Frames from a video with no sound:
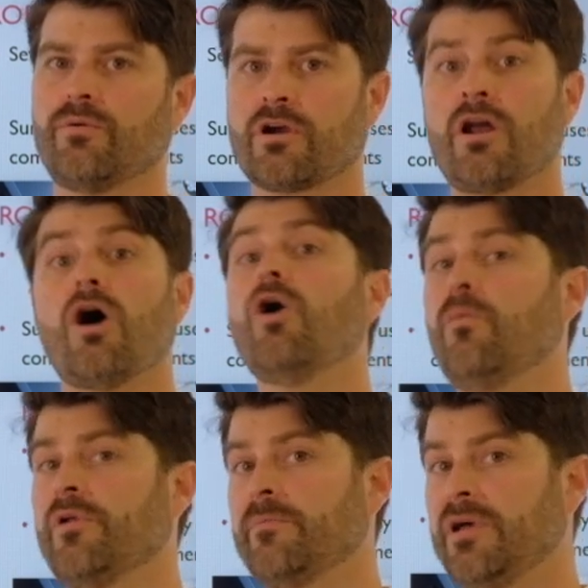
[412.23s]
We're going to
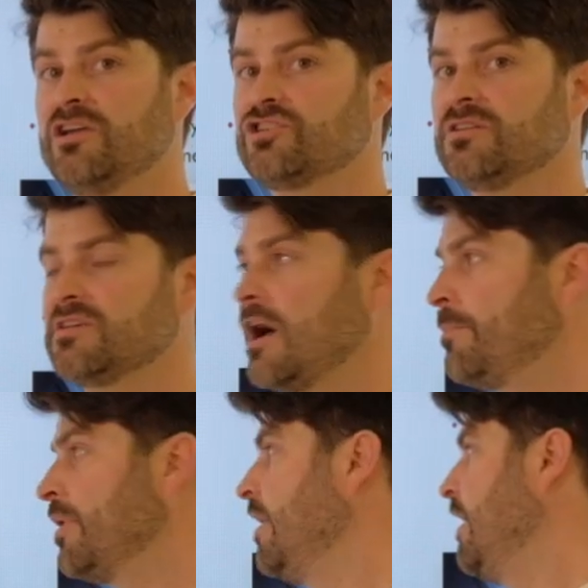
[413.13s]
open a patient
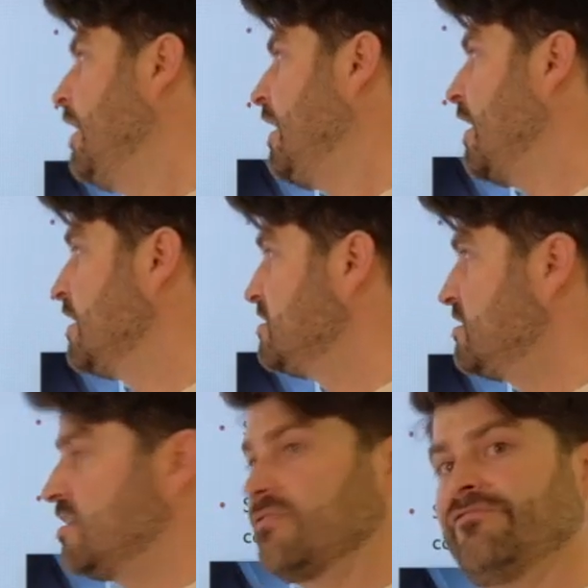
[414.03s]
up and
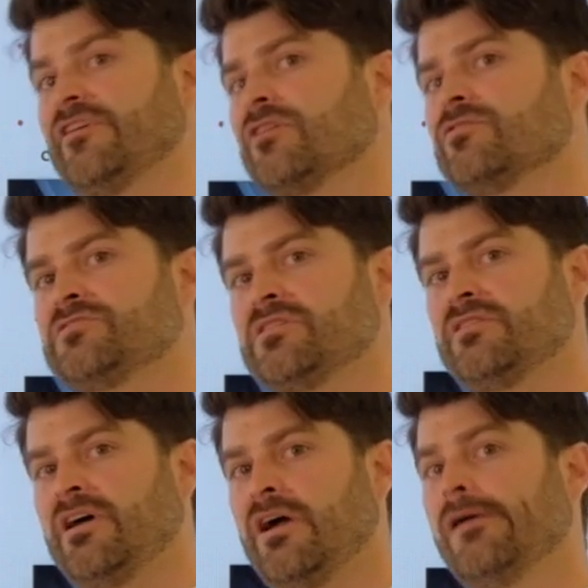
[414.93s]
stick our fingers in
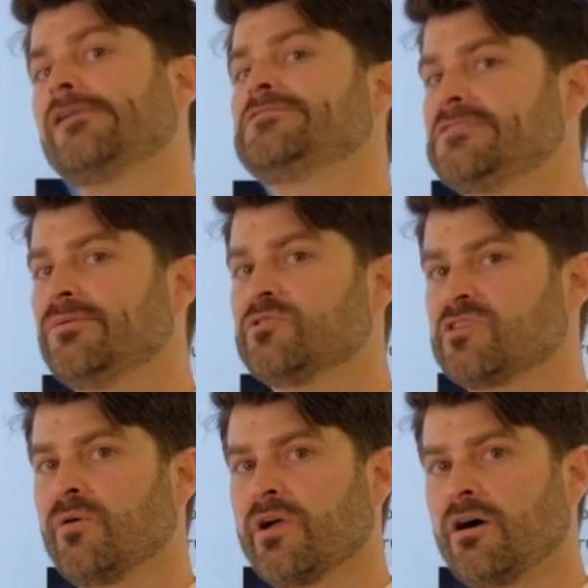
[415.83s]
there and see what's
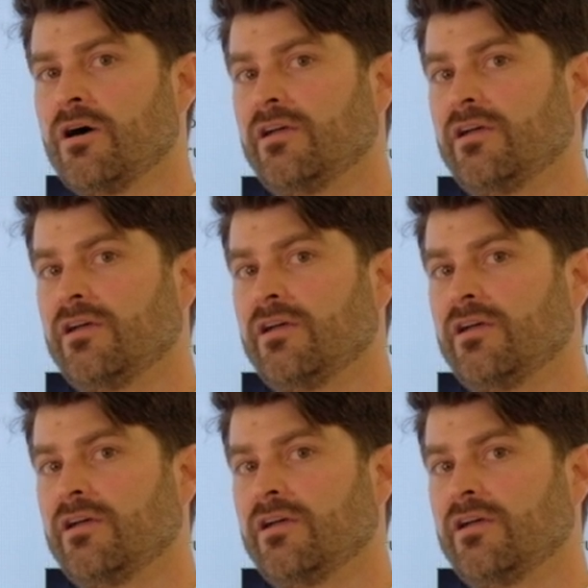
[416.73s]
going on.